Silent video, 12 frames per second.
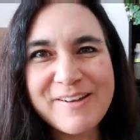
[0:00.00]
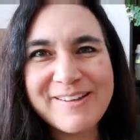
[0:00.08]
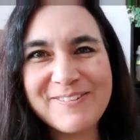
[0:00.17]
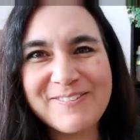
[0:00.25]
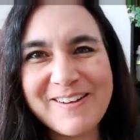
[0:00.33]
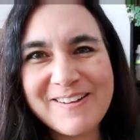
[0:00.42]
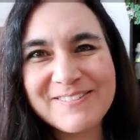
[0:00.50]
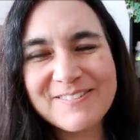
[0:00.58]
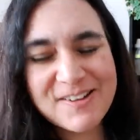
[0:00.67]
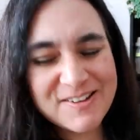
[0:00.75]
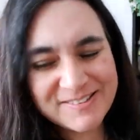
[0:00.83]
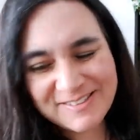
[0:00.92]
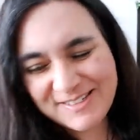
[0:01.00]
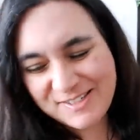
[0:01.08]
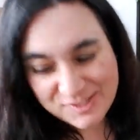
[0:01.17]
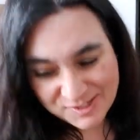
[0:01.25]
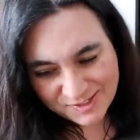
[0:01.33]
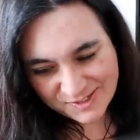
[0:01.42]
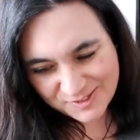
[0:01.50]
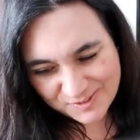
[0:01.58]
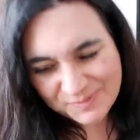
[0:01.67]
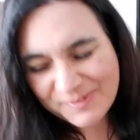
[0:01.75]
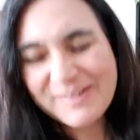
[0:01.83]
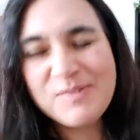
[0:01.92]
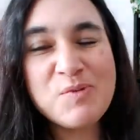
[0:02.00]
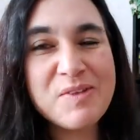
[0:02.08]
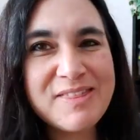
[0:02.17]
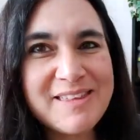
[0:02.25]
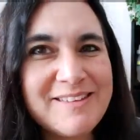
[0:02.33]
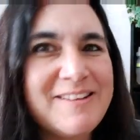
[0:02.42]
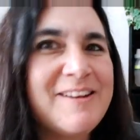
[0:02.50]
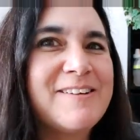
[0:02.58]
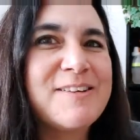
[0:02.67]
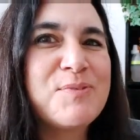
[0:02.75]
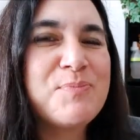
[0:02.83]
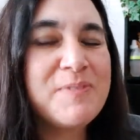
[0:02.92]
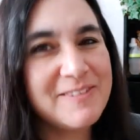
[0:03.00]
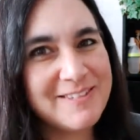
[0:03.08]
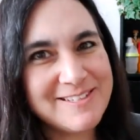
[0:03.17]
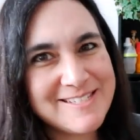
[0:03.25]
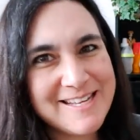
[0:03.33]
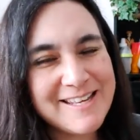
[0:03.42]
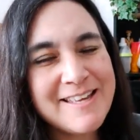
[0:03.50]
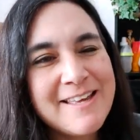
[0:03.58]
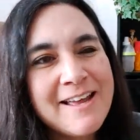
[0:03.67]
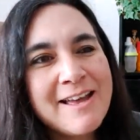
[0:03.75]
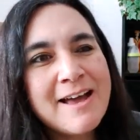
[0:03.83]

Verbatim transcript: going around on YouTube within our community.